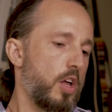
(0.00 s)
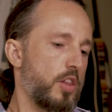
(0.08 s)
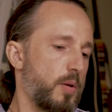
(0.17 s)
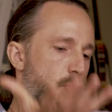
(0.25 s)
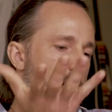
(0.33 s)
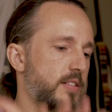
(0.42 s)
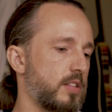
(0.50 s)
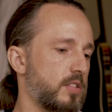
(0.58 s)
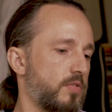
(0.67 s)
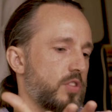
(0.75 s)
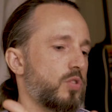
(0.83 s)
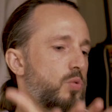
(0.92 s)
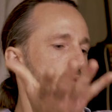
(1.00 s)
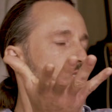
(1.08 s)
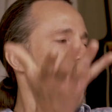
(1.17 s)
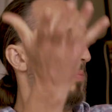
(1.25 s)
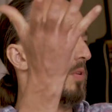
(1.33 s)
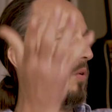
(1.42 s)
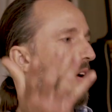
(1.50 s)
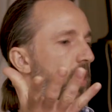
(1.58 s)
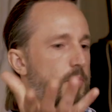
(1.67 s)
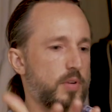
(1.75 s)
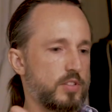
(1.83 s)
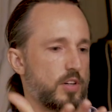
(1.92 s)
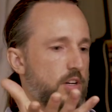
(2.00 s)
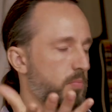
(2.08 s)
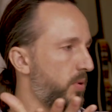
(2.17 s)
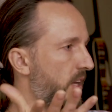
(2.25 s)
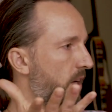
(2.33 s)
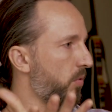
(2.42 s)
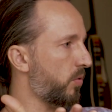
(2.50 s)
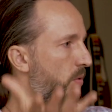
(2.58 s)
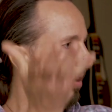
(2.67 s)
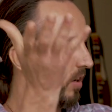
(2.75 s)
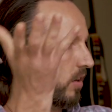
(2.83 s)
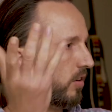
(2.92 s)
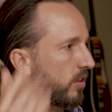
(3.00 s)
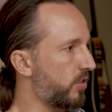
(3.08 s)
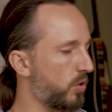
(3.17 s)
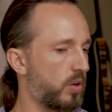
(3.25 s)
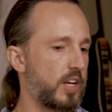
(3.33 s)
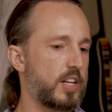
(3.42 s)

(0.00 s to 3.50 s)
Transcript: the prices of the schools keep going up because they're competing with one another to do it.